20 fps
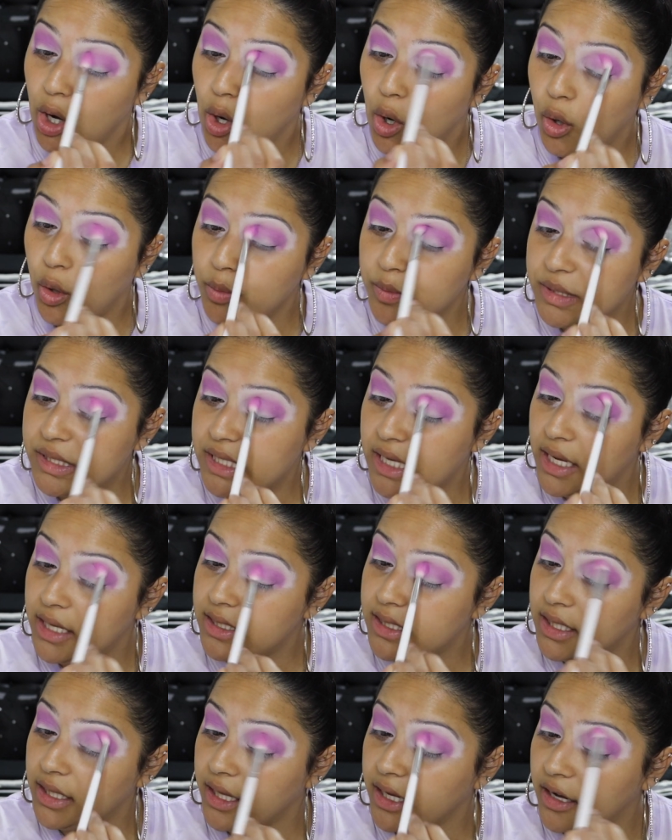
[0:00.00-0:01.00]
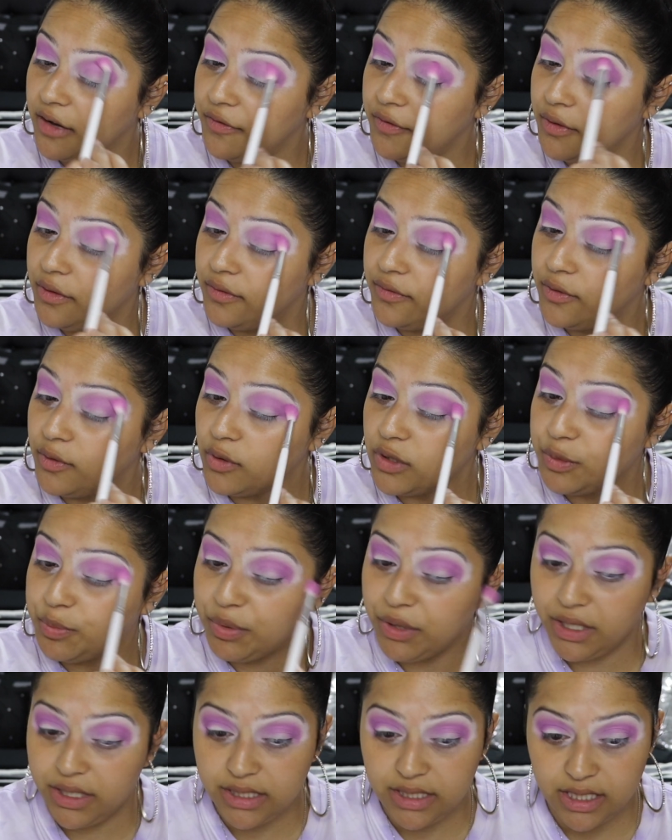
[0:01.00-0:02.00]
Home Sense and like a few of those
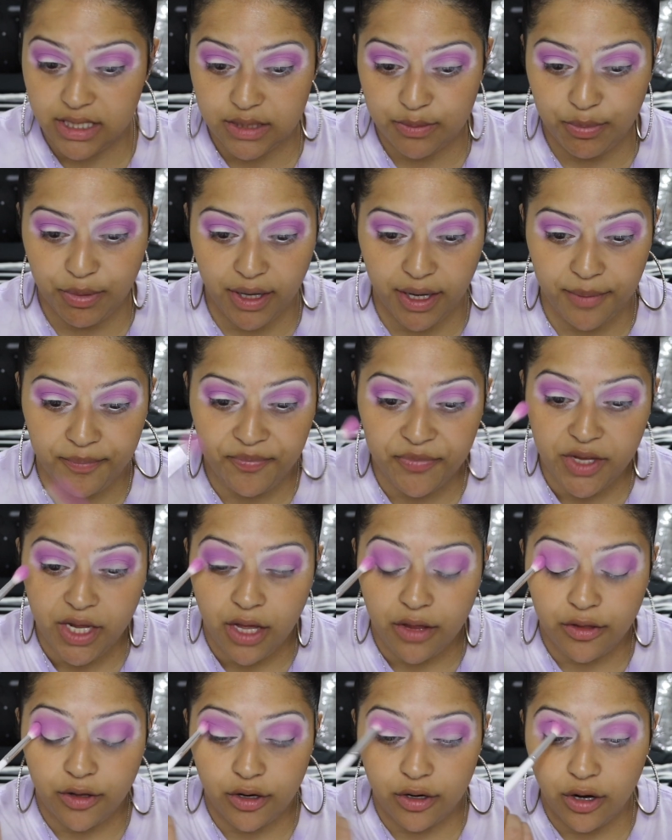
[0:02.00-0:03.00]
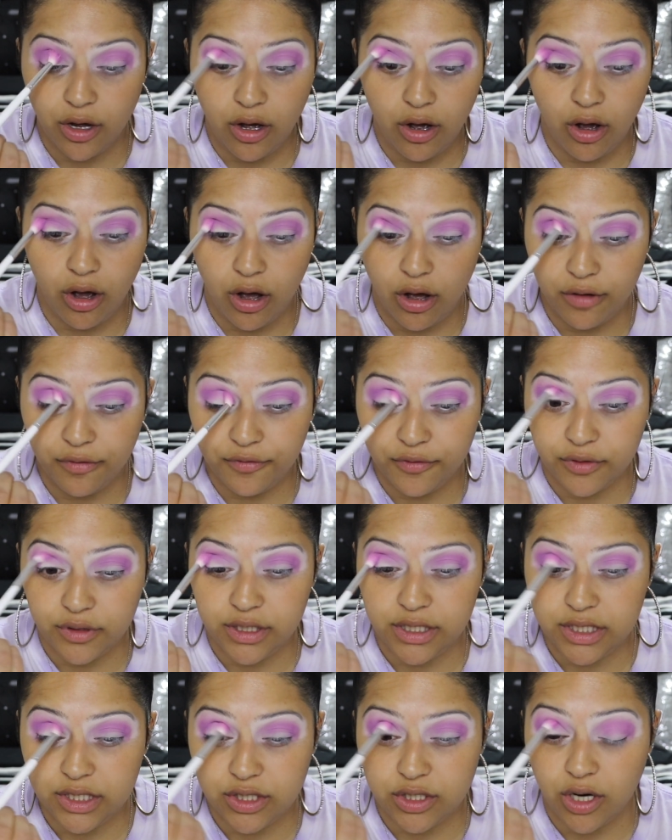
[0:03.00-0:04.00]
places, but they're not all
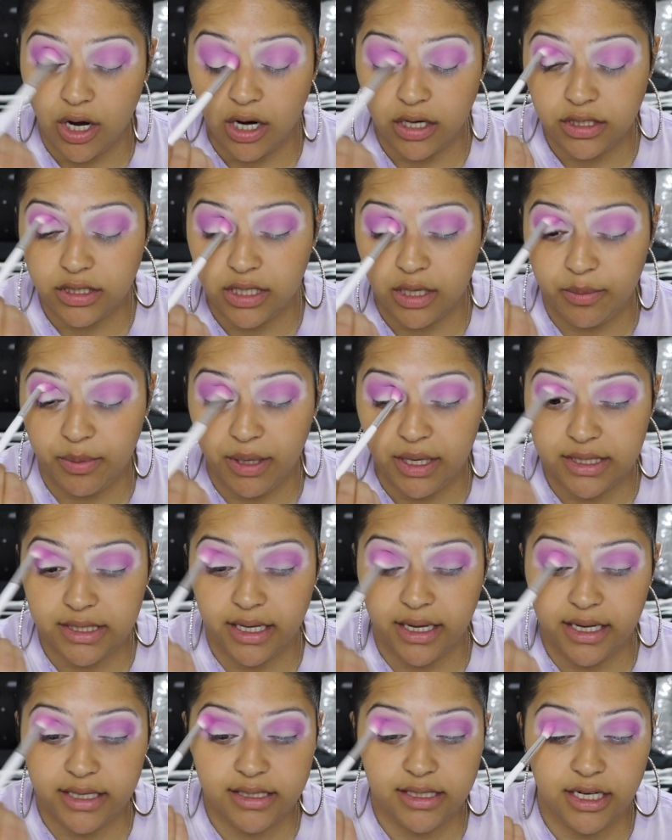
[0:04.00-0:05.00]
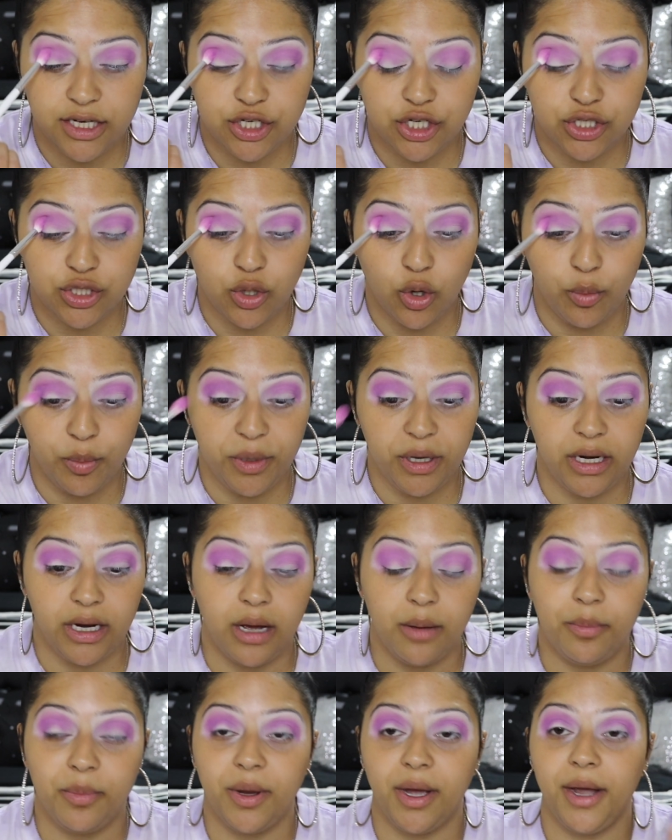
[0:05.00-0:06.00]
fully stocked yet because I guess they just opened
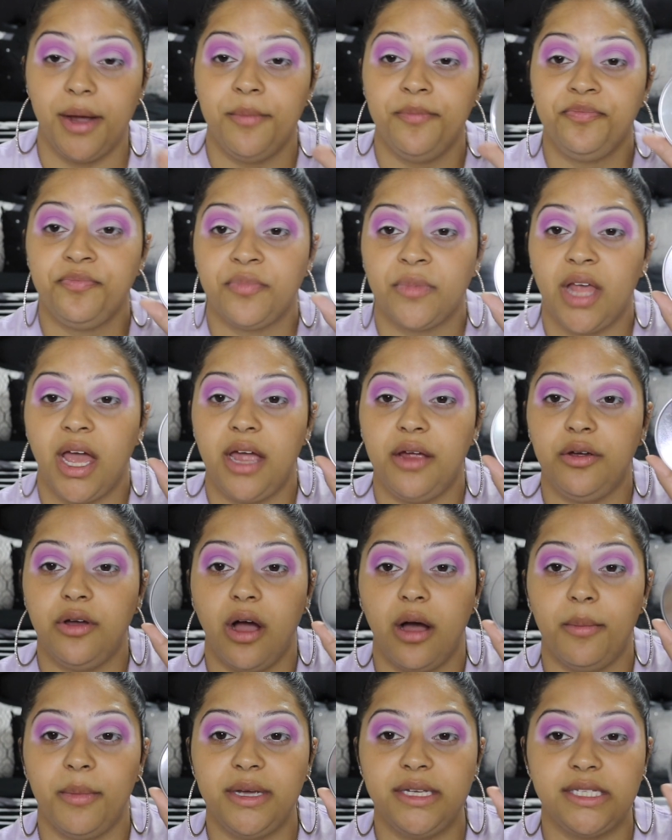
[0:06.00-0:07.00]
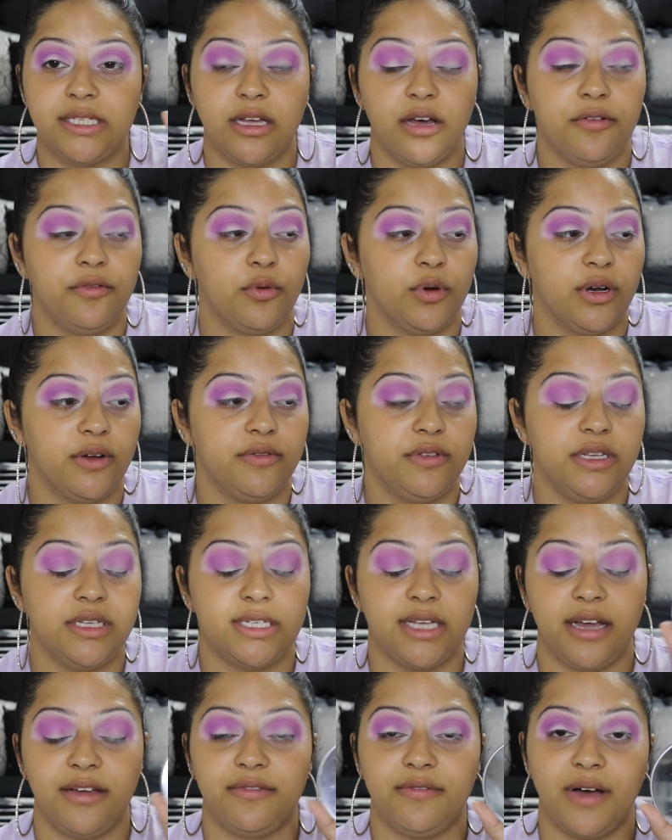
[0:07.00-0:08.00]
up. But I got myself one of these
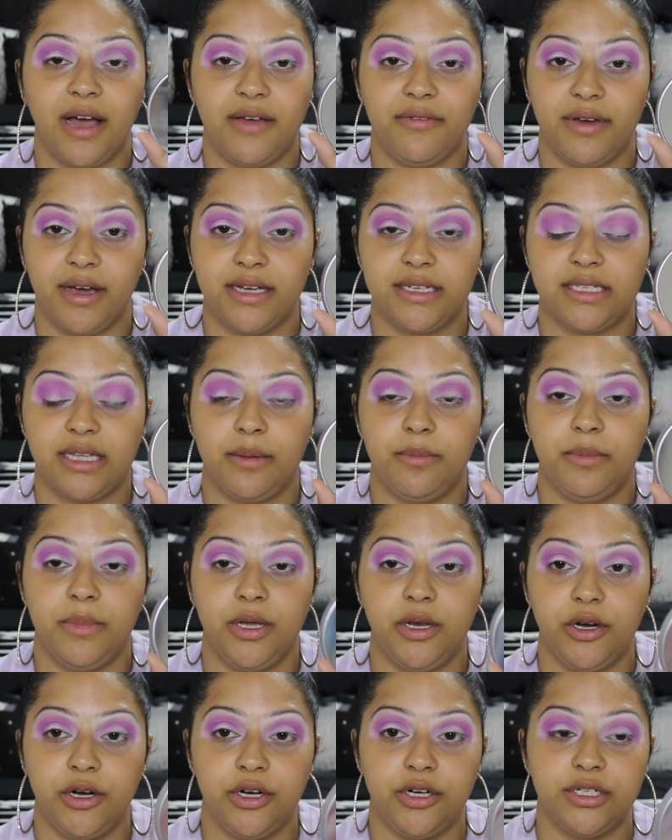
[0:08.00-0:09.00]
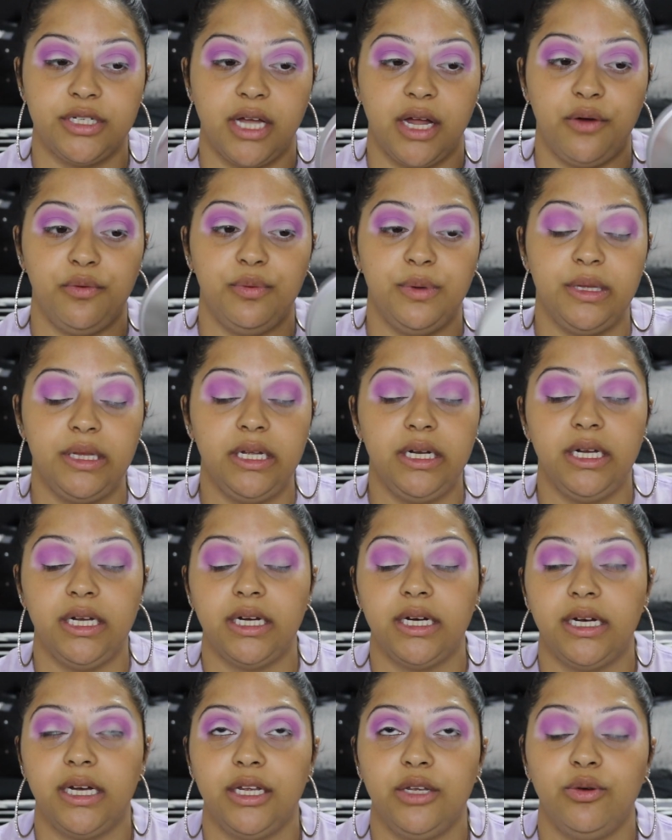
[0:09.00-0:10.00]
like 5x mirrors. I really
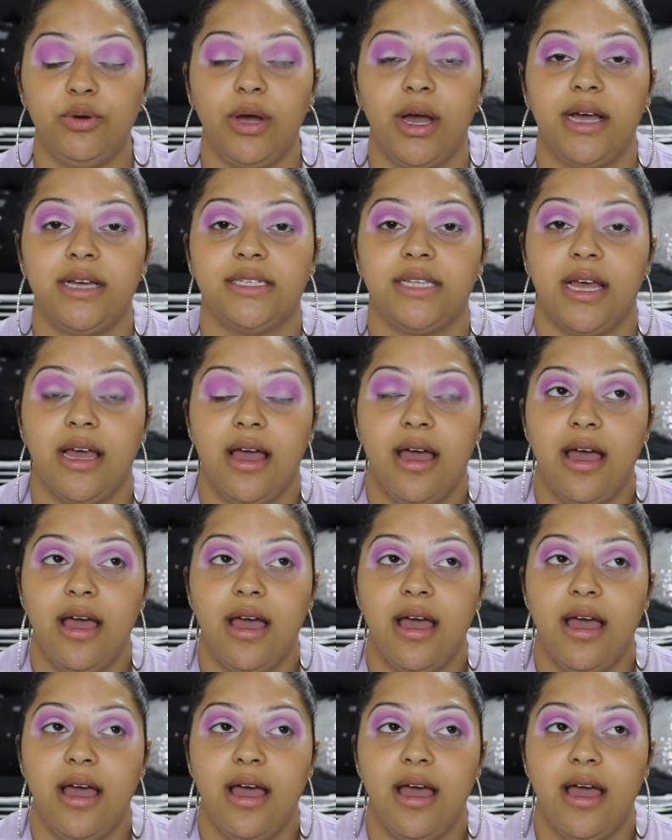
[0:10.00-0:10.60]
needed it, you guys.